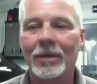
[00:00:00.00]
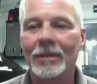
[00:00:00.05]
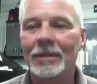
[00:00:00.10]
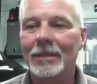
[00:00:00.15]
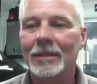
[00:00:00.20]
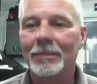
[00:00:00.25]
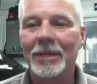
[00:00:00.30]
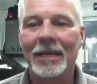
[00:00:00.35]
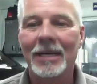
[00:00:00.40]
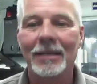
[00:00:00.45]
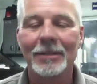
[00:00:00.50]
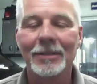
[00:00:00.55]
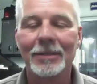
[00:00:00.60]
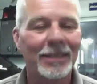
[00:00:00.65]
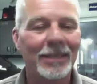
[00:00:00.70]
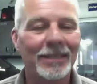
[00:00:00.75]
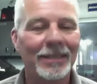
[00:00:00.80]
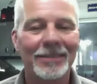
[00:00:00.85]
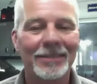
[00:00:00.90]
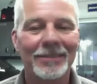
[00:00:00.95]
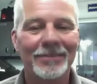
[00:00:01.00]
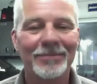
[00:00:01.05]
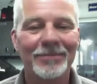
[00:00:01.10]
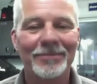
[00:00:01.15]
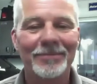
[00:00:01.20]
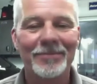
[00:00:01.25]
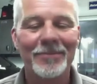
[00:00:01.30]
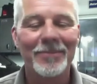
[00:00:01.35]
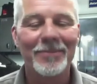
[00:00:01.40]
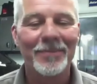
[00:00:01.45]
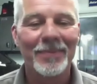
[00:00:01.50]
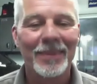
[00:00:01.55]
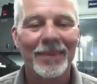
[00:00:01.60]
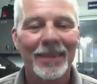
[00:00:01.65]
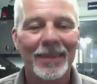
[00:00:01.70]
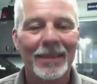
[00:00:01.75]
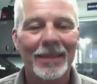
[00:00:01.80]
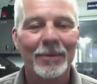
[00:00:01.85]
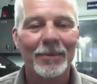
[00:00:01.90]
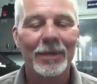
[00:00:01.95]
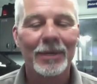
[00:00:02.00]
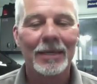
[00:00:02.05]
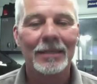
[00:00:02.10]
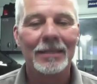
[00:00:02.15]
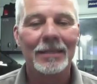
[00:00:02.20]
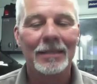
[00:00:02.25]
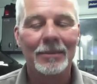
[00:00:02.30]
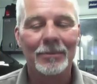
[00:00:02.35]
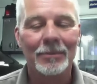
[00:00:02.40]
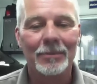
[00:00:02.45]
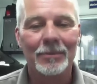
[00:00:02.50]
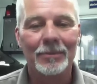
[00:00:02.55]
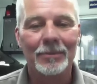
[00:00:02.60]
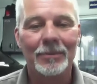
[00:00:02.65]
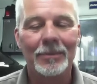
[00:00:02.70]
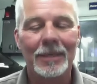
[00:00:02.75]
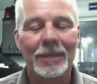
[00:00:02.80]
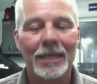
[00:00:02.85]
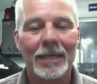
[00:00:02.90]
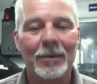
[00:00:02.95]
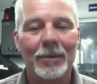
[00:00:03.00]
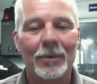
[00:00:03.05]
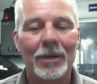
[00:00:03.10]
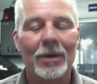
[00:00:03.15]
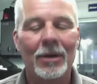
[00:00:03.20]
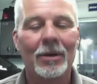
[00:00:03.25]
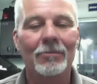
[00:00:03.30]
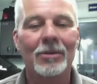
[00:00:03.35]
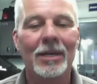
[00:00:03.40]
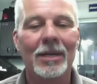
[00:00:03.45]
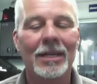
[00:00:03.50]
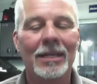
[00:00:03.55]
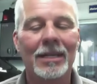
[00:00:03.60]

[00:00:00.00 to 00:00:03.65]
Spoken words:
Okay. All right. No problem. So what else?